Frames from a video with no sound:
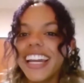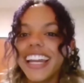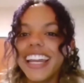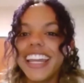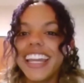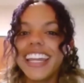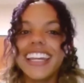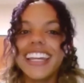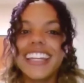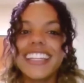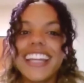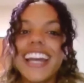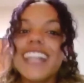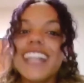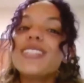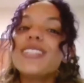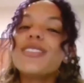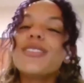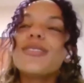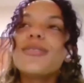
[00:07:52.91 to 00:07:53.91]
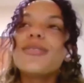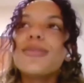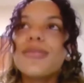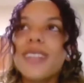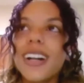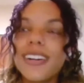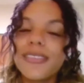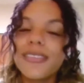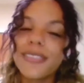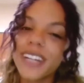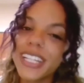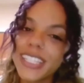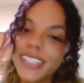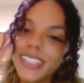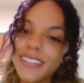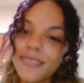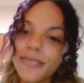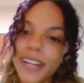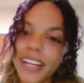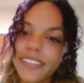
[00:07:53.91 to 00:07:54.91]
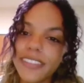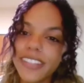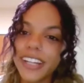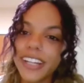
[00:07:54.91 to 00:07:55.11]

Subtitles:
And I do love racing 5K